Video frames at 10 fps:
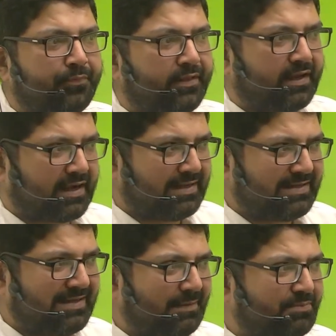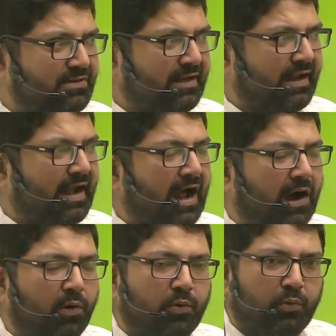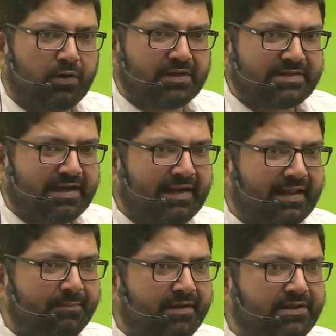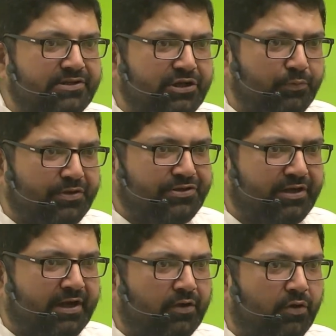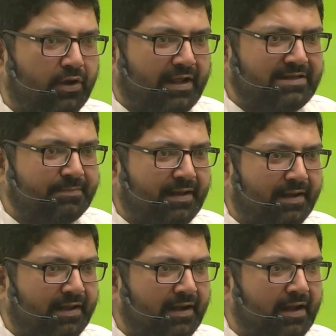the concepts and how to understand them in a sequential and organized manner,